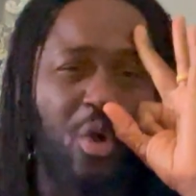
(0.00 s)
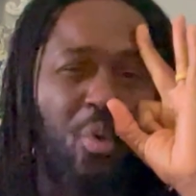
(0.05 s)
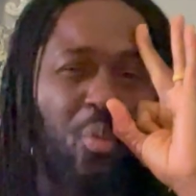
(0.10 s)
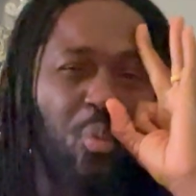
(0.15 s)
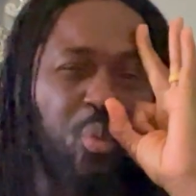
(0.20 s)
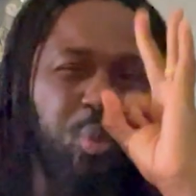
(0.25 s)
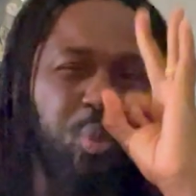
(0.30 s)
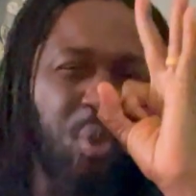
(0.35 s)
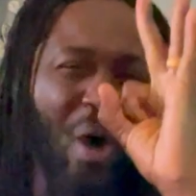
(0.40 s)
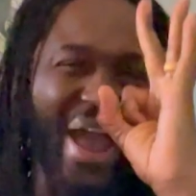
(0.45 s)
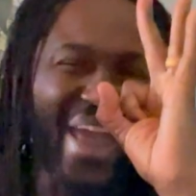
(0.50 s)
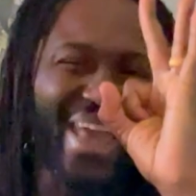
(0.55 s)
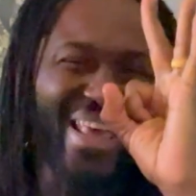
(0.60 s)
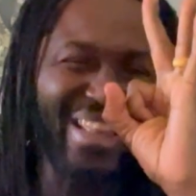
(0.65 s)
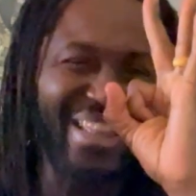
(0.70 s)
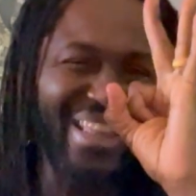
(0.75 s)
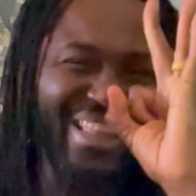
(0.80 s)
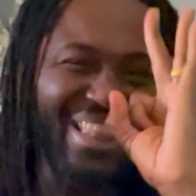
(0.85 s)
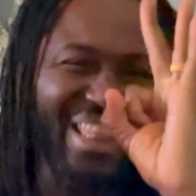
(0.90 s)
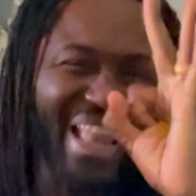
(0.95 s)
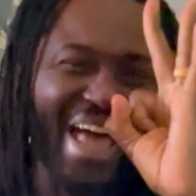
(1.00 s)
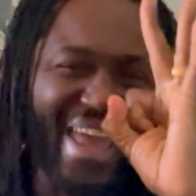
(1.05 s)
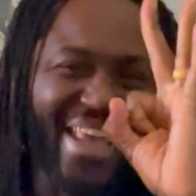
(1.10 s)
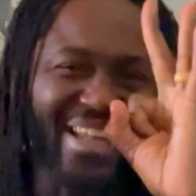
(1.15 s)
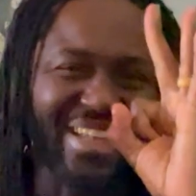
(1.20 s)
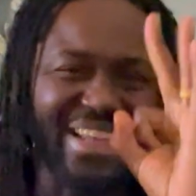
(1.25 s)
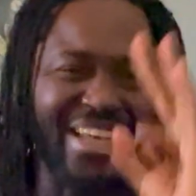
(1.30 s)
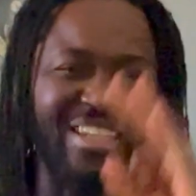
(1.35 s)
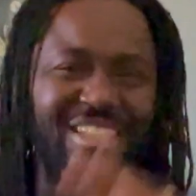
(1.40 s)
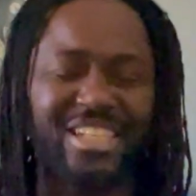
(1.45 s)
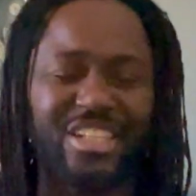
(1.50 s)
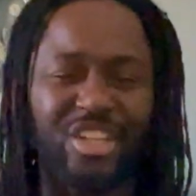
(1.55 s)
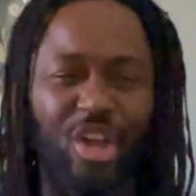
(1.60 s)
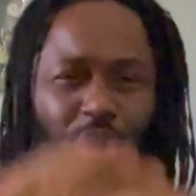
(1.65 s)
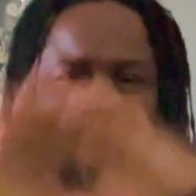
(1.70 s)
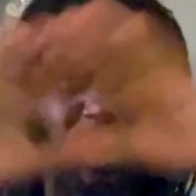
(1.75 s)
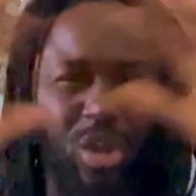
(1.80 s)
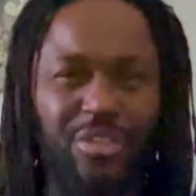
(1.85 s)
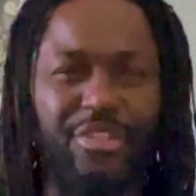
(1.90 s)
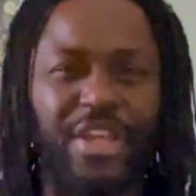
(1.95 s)
white light that's in
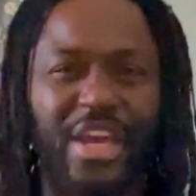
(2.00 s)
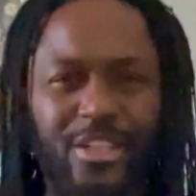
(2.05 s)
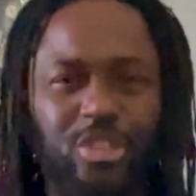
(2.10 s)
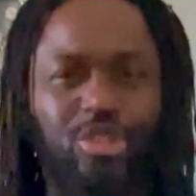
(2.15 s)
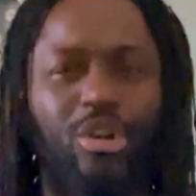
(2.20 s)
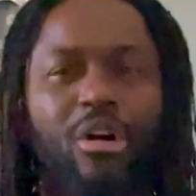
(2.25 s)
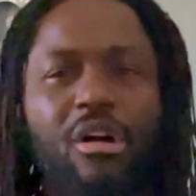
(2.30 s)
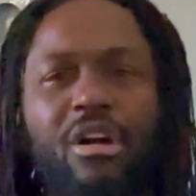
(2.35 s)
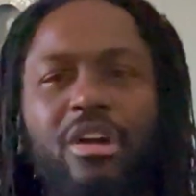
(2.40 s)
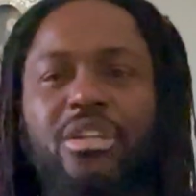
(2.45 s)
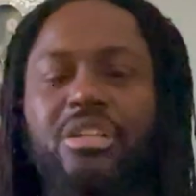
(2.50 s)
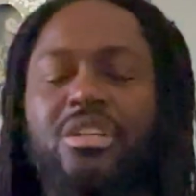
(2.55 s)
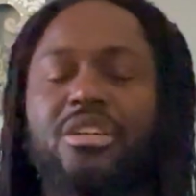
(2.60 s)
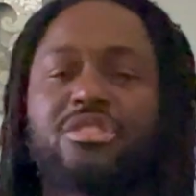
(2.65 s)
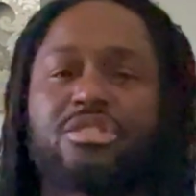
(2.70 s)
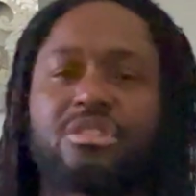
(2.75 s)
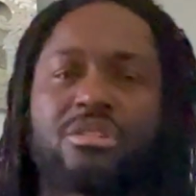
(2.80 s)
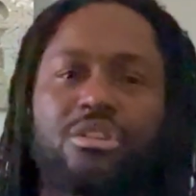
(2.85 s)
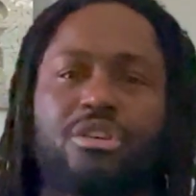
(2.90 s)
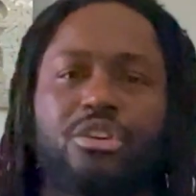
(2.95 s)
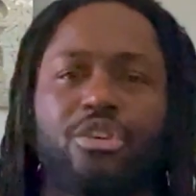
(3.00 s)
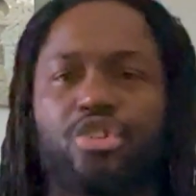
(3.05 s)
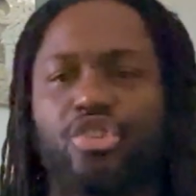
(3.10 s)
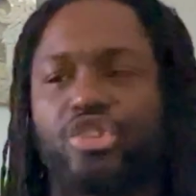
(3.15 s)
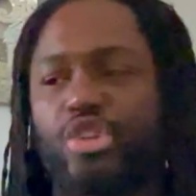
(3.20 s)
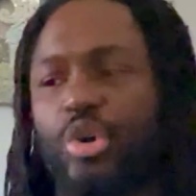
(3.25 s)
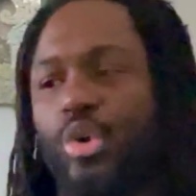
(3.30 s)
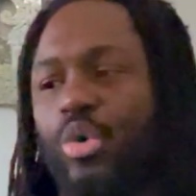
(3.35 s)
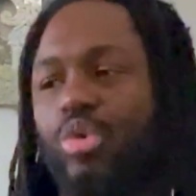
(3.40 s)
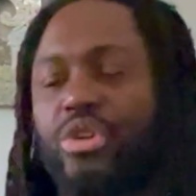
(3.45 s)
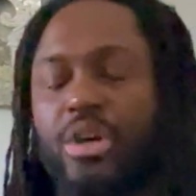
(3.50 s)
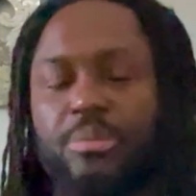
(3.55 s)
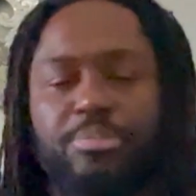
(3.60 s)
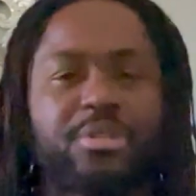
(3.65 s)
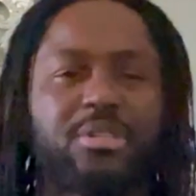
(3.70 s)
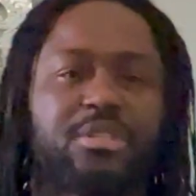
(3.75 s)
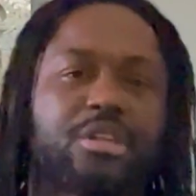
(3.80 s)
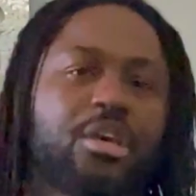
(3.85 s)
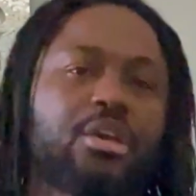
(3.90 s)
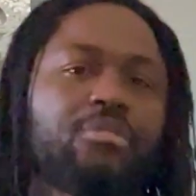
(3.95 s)
all of that darkness showed up to
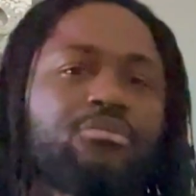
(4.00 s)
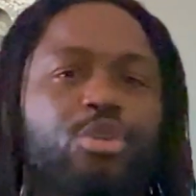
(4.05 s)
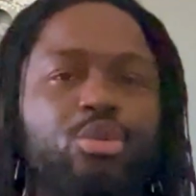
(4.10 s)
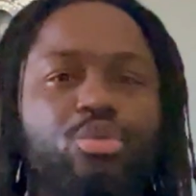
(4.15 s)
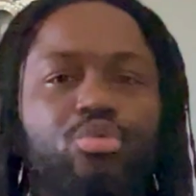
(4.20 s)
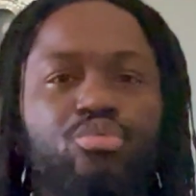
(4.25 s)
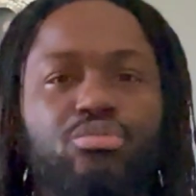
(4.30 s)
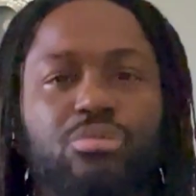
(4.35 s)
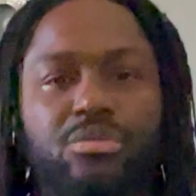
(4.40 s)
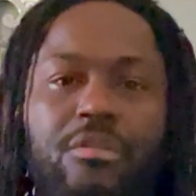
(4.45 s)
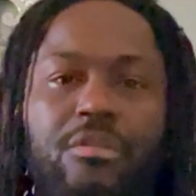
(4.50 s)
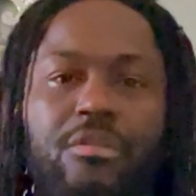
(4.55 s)
save Luke.